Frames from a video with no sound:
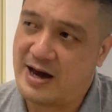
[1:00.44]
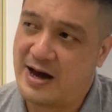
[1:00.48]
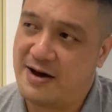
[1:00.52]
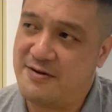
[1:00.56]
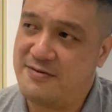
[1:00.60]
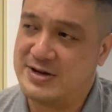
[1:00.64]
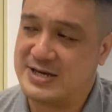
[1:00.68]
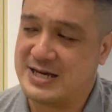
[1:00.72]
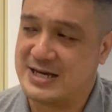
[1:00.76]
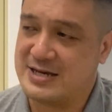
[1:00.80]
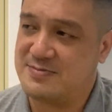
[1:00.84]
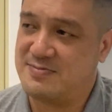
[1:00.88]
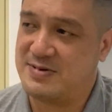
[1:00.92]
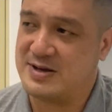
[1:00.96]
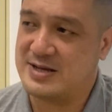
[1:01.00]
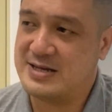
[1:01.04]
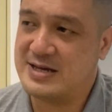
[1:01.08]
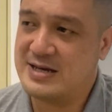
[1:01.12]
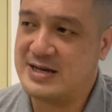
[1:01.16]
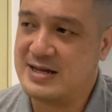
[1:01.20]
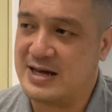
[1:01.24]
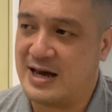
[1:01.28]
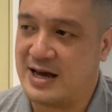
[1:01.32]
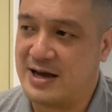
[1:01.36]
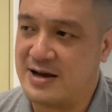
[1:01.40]
I was
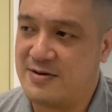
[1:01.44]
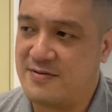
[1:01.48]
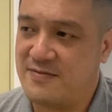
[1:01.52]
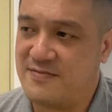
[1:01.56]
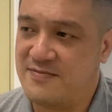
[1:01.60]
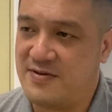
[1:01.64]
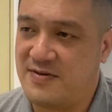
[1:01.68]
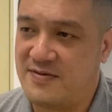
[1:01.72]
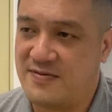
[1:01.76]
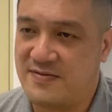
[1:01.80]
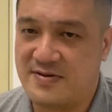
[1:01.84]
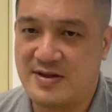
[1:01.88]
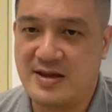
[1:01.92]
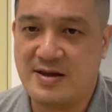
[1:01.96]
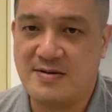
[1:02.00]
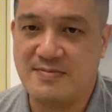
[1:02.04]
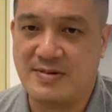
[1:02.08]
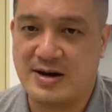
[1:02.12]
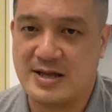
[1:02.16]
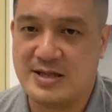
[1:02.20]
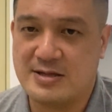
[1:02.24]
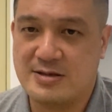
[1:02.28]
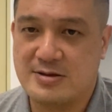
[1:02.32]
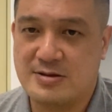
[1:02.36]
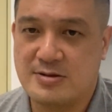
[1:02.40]
expecting like 50,
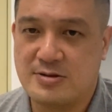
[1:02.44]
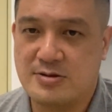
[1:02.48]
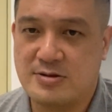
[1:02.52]
but